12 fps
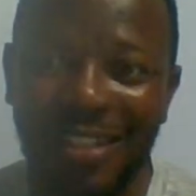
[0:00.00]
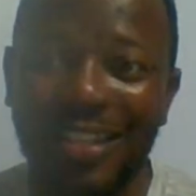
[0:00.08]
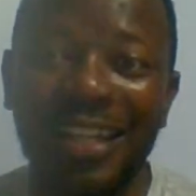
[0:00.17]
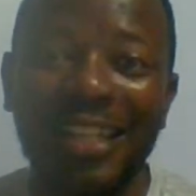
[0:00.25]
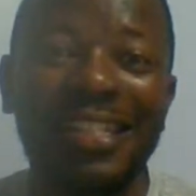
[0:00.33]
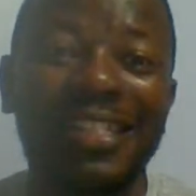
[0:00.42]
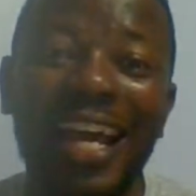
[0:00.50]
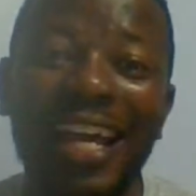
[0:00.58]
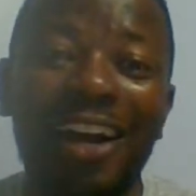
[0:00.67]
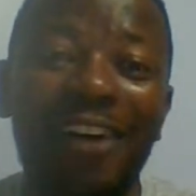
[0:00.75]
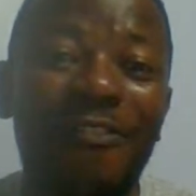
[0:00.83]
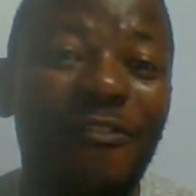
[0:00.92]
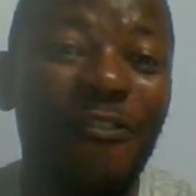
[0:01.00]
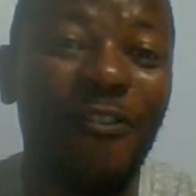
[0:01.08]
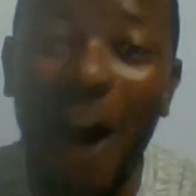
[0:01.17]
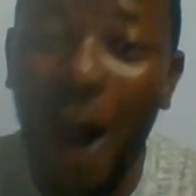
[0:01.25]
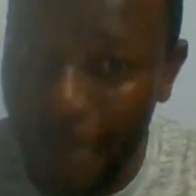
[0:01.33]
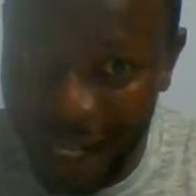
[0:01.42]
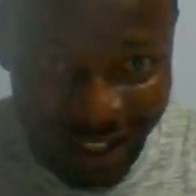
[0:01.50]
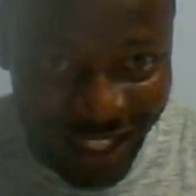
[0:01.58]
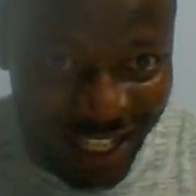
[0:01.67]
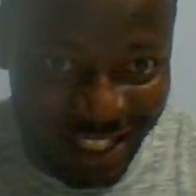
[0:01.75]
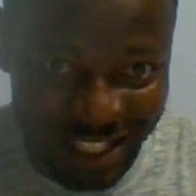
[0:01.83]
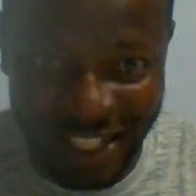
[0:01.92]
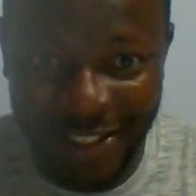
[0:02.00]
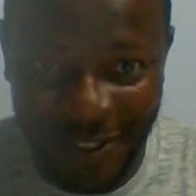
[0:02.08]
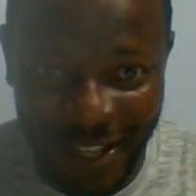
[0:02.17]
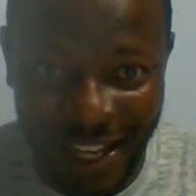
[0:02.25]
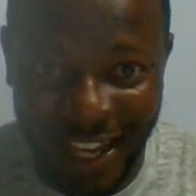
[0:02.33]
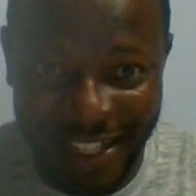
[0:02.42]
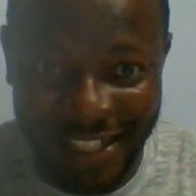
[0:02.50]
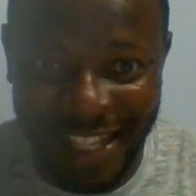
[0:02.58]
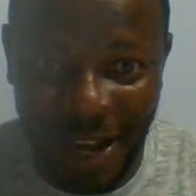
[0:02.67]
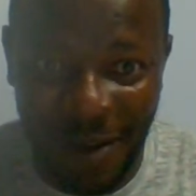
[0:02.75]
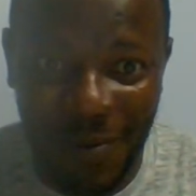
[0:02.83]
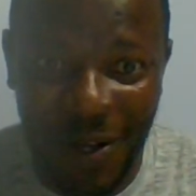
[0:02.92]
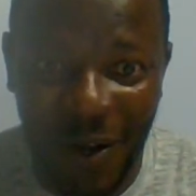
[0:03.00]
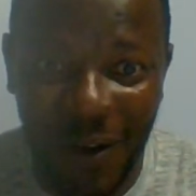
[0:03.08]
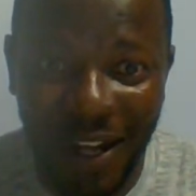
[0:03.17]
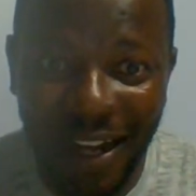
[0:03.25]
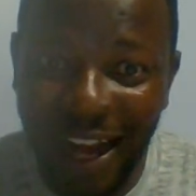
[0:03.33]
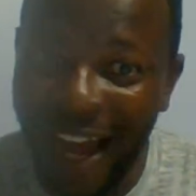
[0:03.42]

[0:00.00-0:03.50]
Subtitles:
So this is like a formula getting into the exam now.